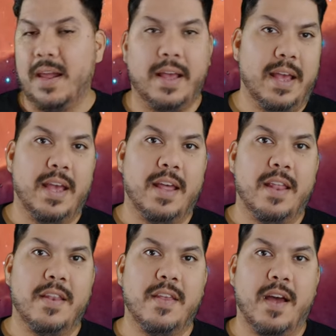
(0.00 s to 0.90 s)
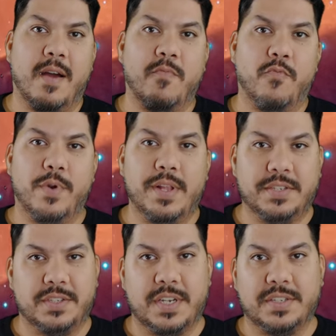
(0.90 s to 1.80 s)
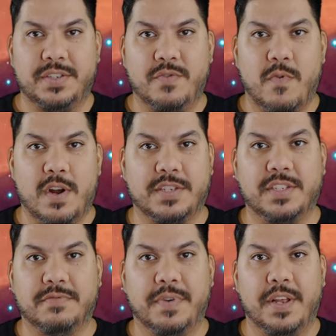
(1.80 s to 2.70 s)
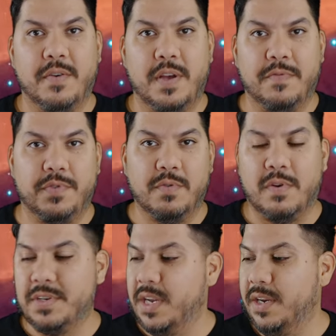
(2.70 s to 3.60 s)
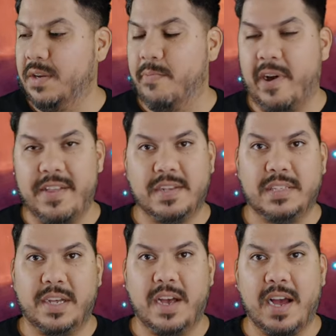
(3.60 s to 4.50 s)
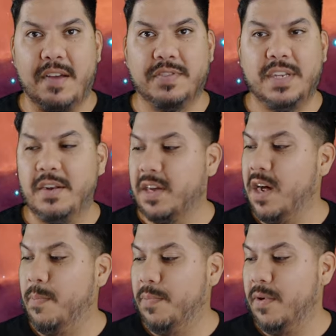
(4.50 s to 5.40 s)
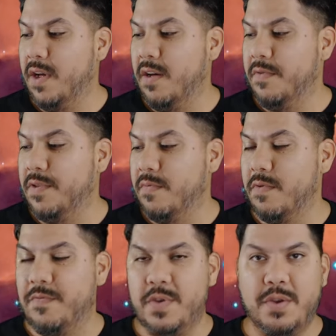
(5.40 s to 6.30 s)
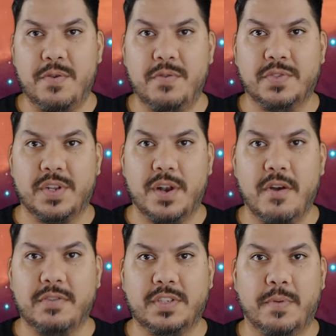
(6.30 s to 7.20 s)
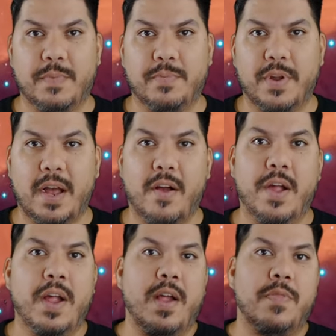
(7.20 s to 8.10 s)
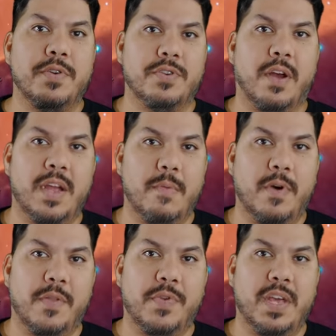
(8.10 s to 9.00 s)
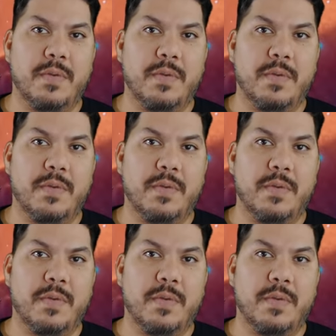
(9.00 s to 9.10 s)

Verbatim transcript: And I'm really suggesting you watch this video if you are intending to buy this thing. I have seen a couple of the reviews, the notes that have been put out. They're talking about the